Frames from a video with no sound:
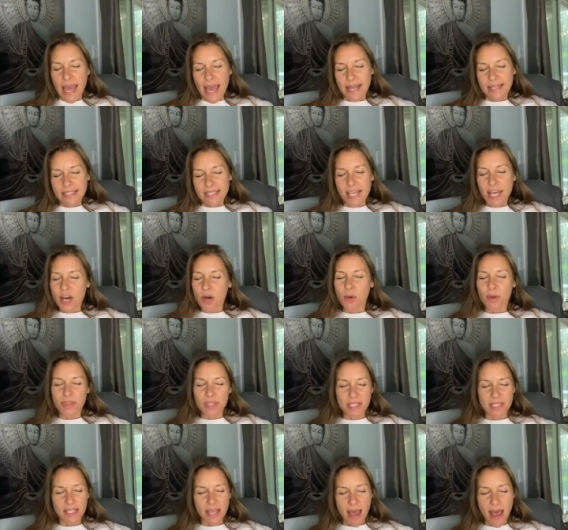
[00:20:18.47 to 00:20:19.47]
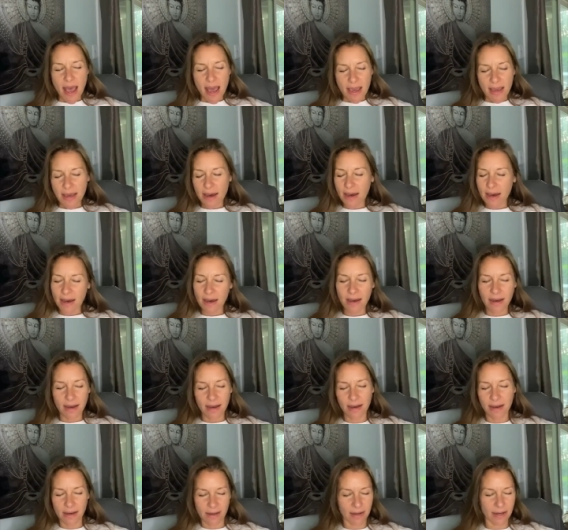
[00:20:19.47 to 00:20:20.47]
Exhale with a
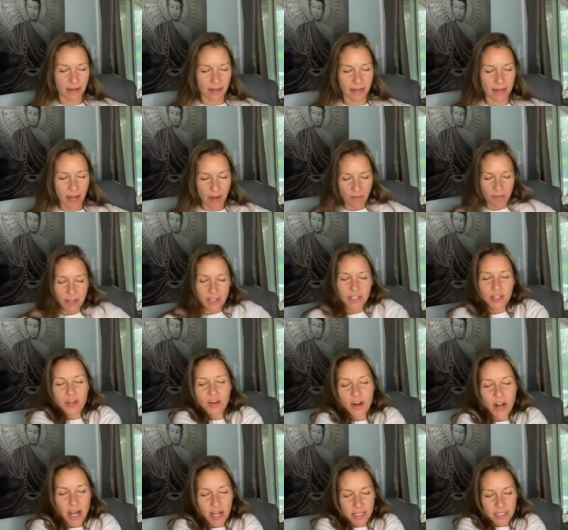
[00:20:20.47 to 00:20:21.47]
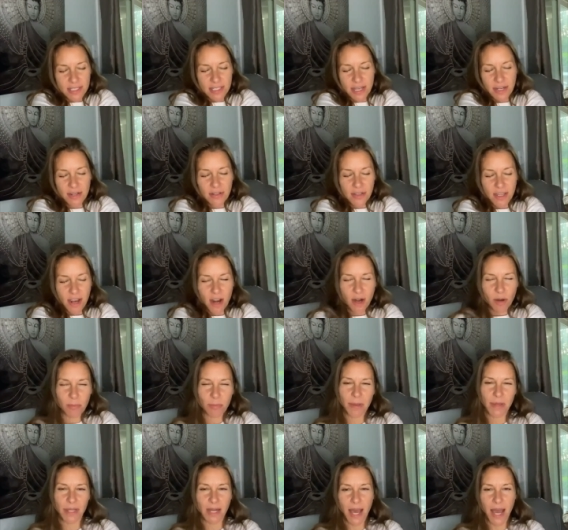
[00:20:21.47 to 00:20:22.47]
sigh. Now reach across under the
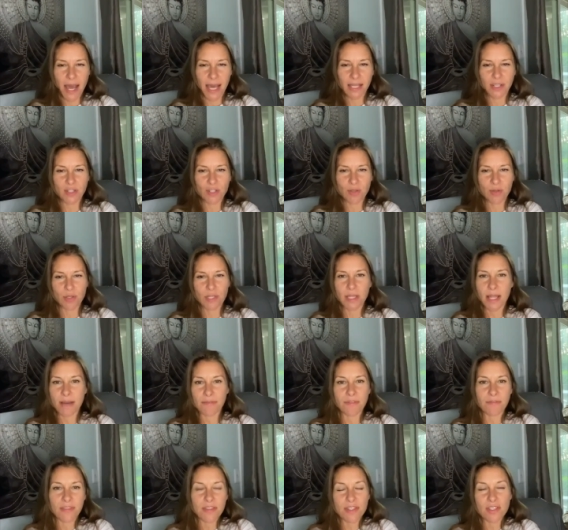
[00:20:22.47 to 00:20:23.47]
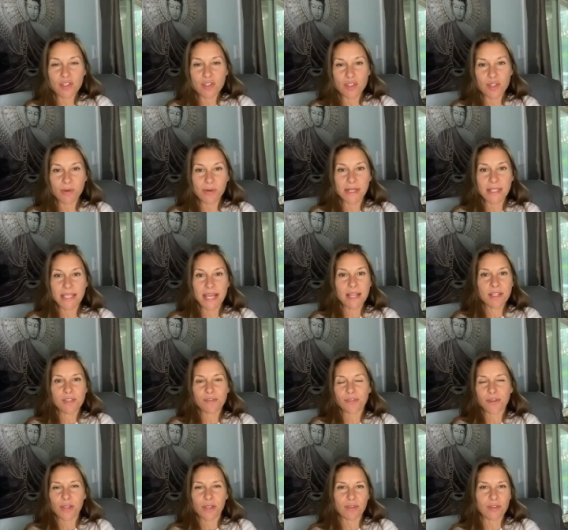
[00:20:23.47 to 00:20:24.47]
armpit. I choose love. If this is too
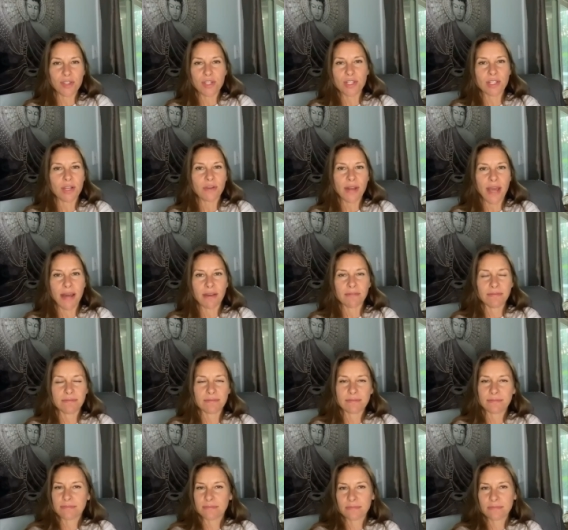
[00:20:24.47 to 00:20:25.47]
intense for you, just slow down.